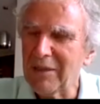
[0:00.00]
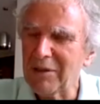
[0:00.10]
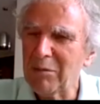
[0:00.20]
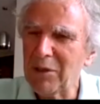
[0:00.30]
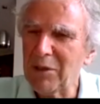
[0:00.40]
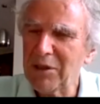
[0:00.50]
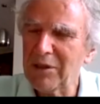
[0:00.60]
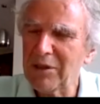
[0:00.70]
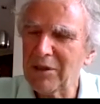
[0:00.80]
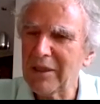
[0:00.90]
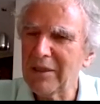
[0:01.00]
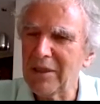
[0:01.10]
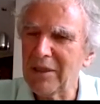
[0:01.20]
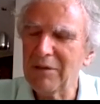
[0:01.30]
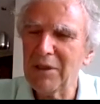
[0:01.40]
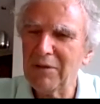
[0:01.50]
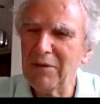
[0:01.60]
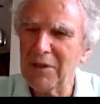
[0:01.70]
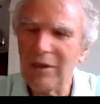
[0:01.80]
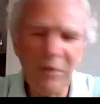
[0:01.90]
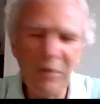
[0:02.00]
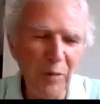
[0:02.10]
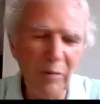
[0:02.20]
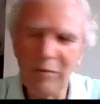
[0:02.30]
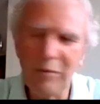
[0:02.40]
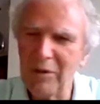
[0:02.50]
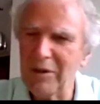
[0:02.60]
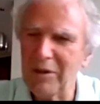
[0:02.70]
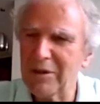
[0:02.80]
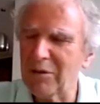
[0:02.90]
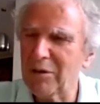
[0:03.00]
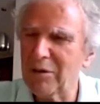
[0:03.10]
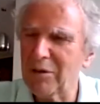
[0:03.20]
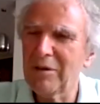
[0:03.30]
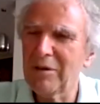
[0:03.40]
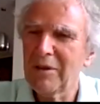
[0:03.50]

an impression that even if I solve the problem, it's not